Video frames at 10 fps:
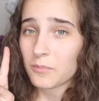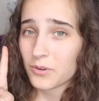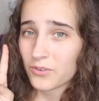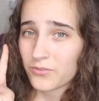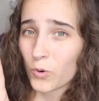
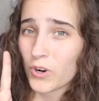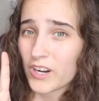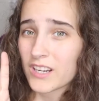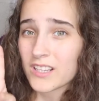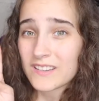Number
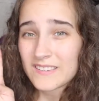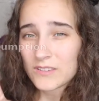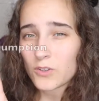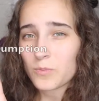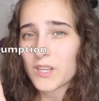four,
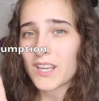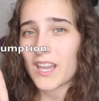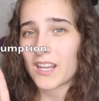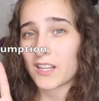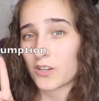
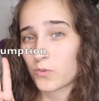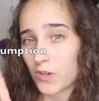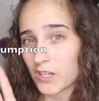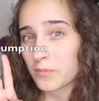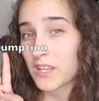consuming an
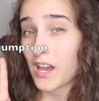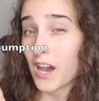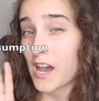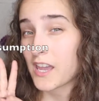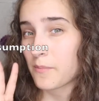incredibly
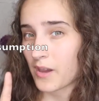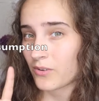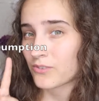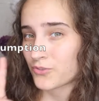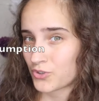high
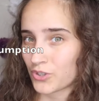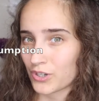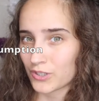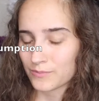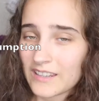amount of
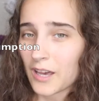sugar.